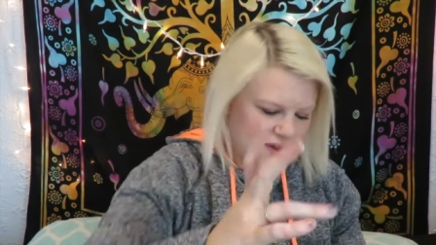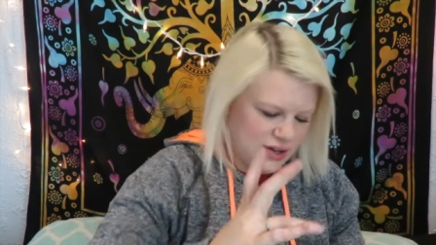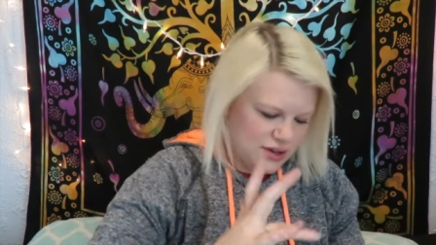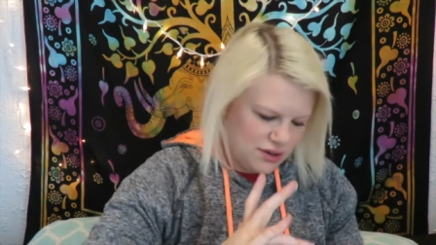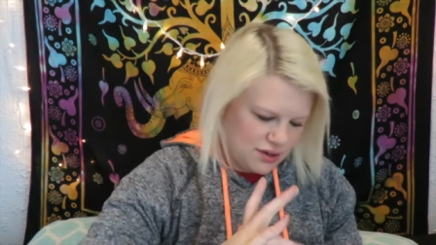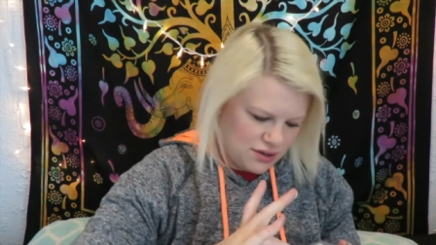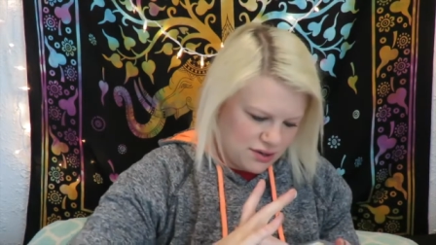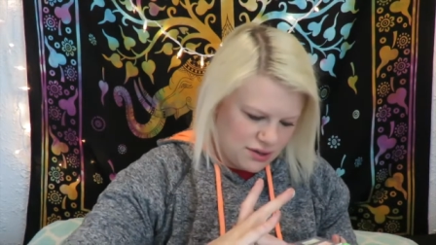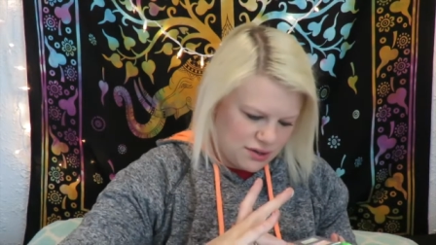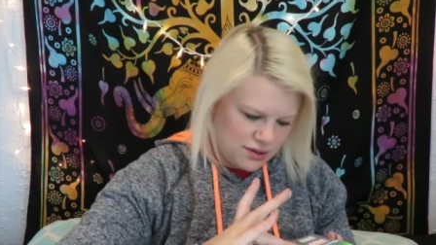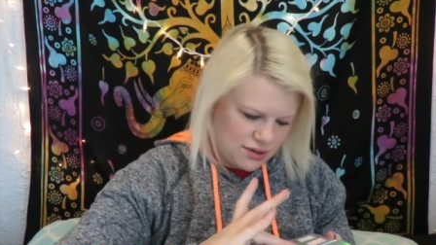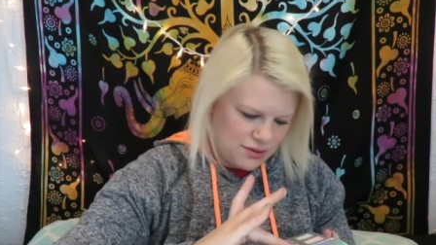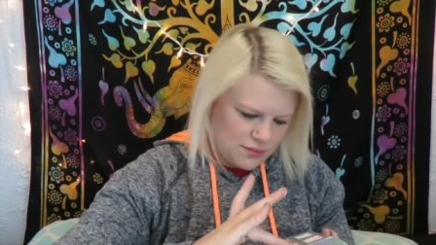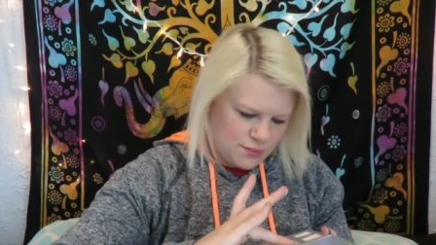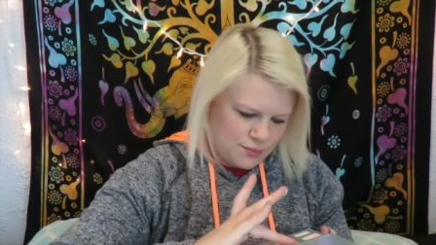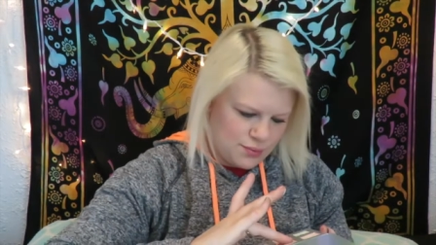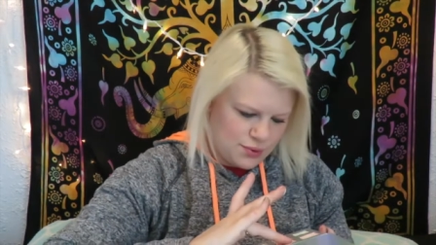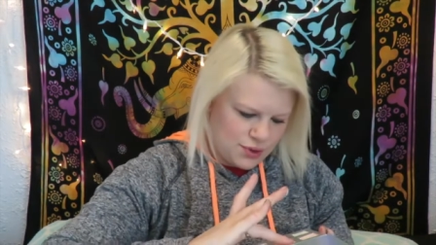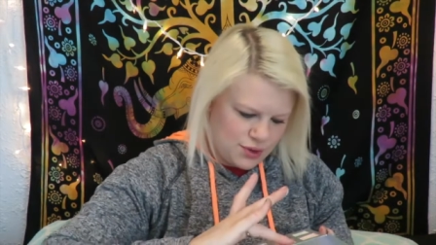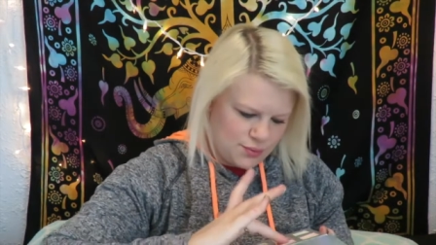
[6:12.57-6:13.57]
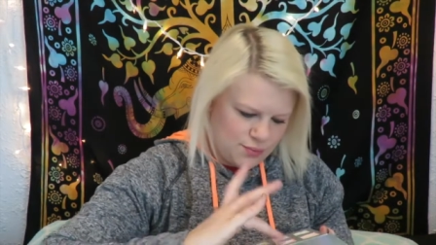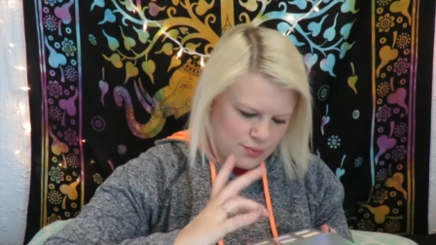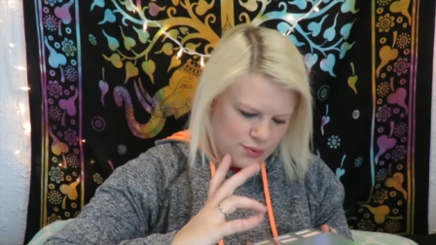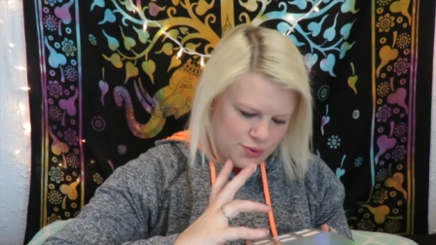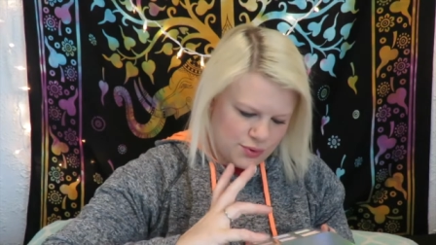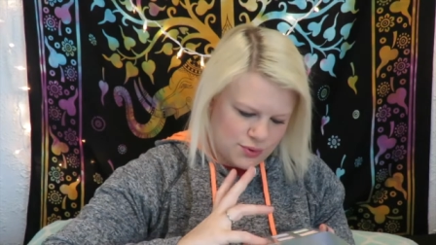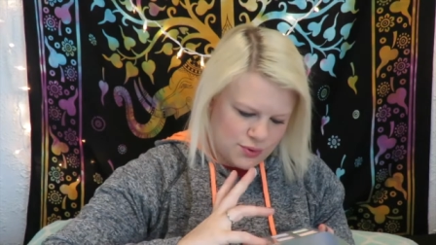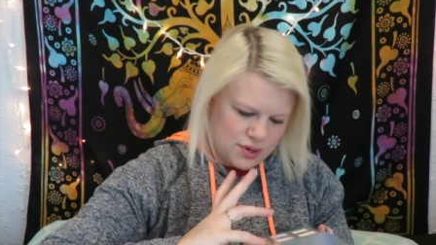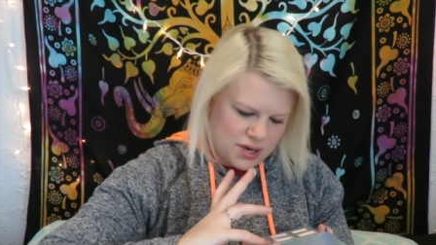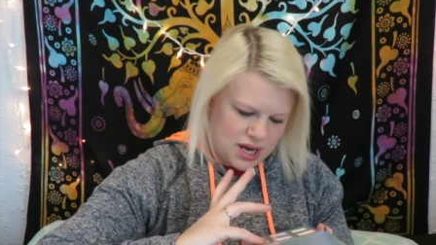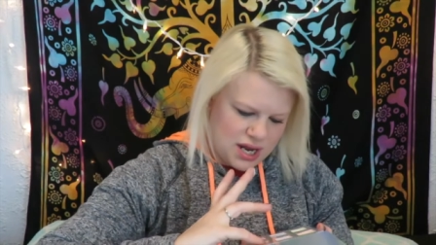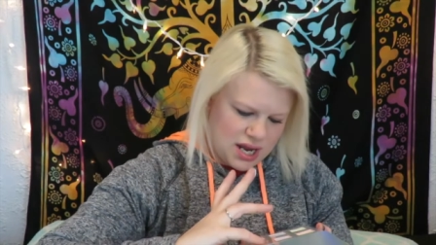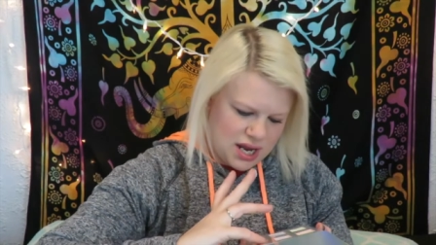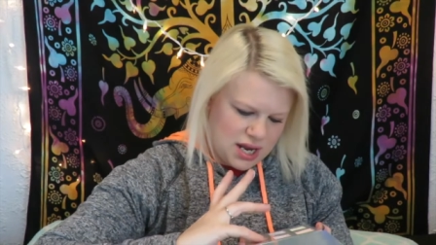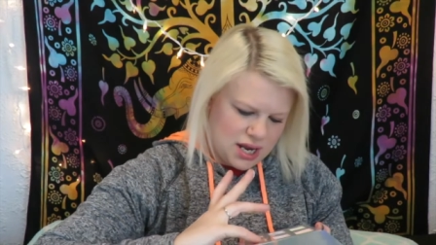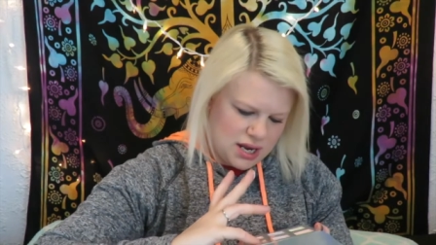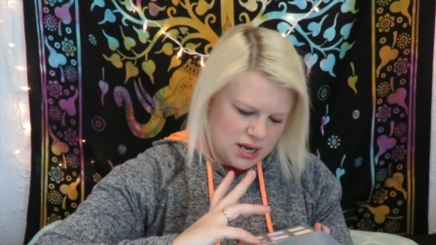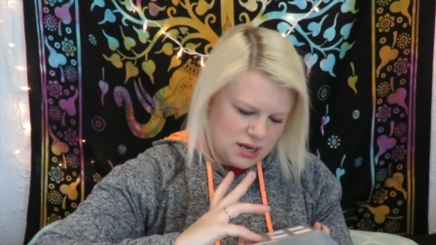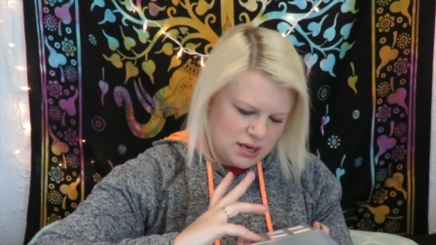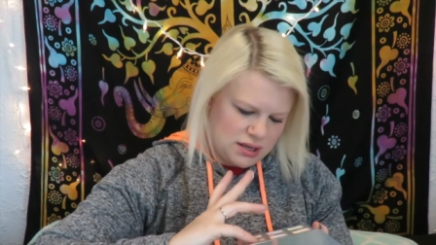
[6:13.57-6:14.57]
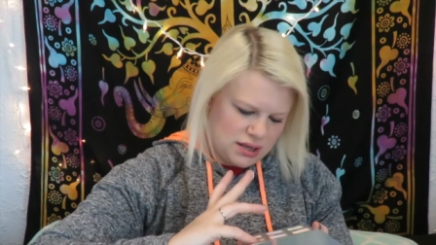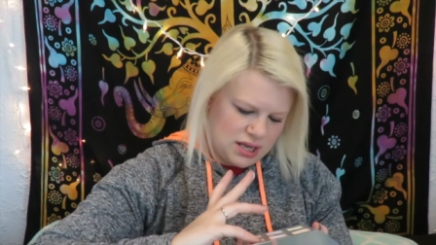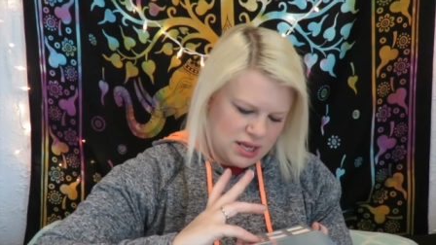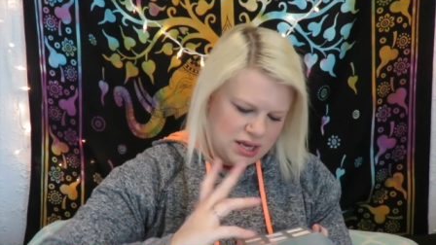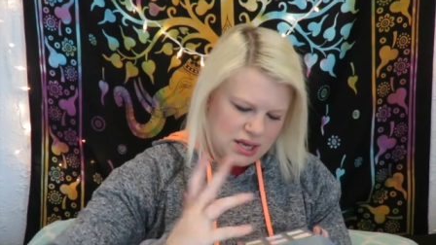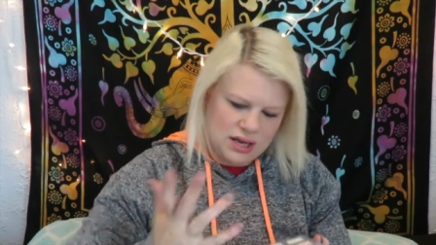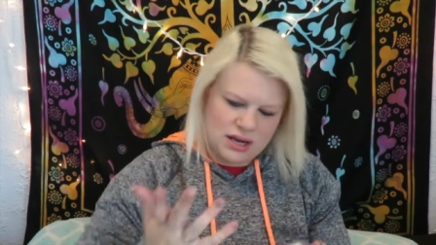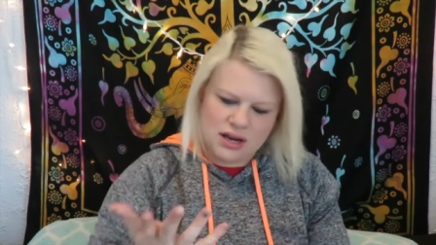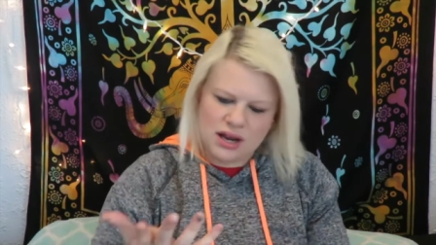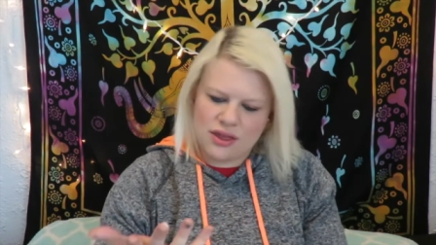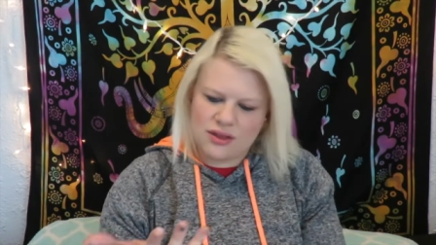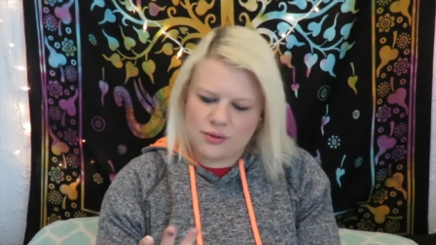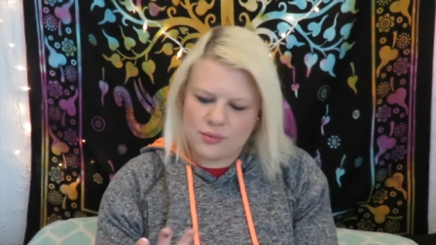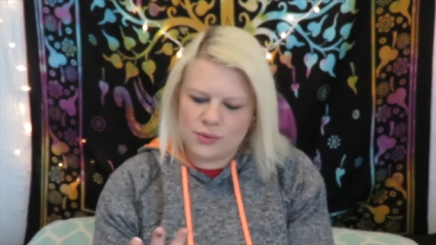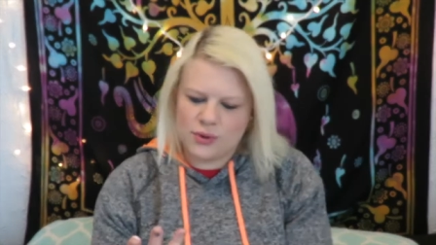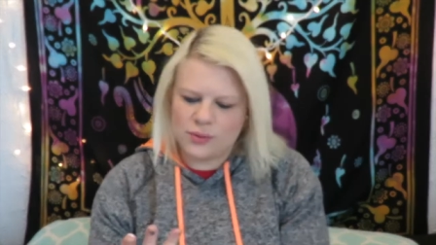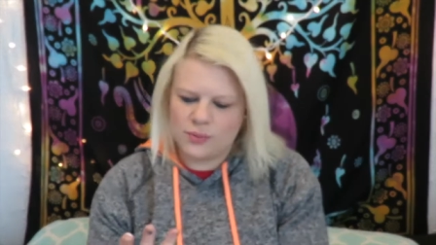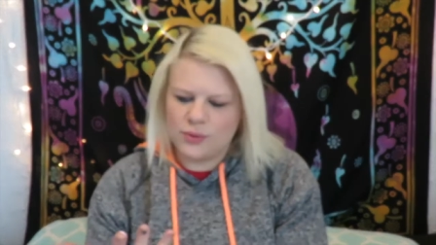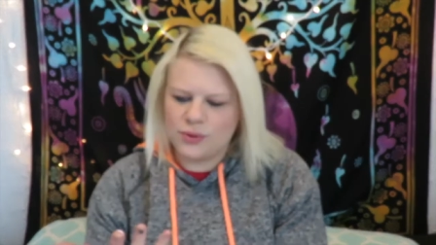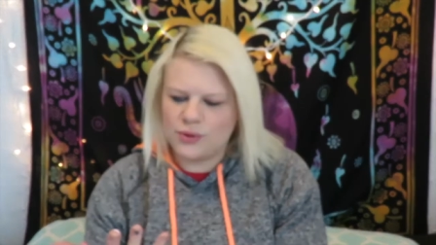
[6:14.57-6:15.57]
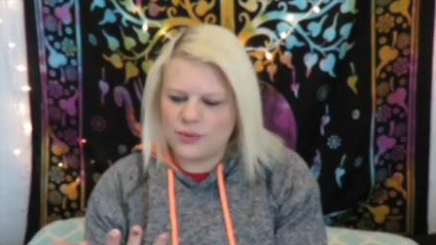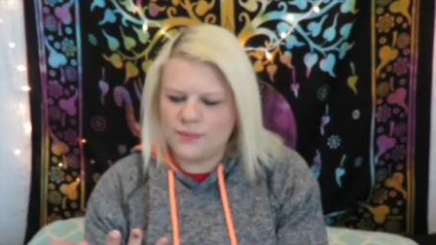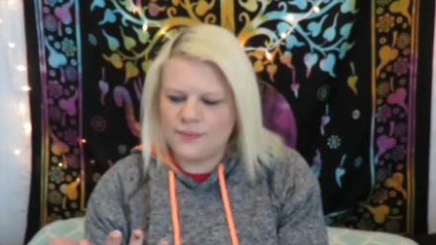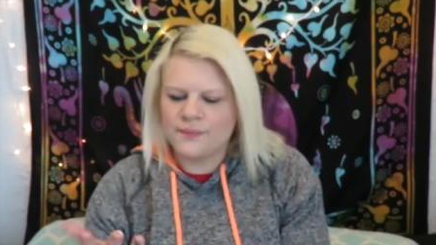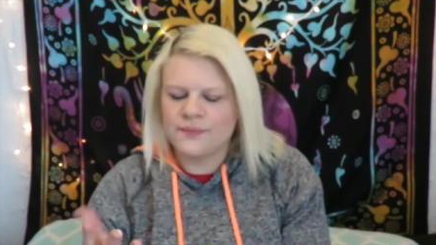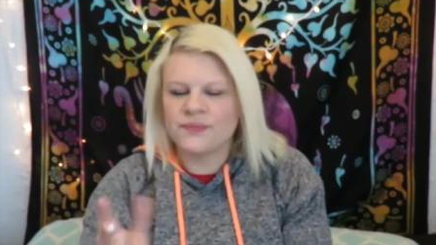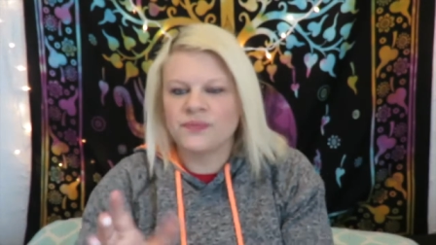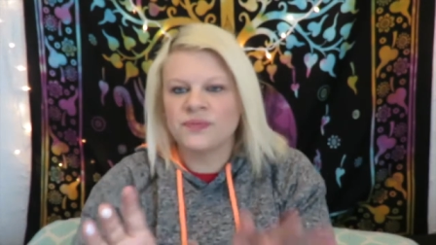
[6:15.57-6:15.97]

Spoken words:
finger, purple, and like another purple.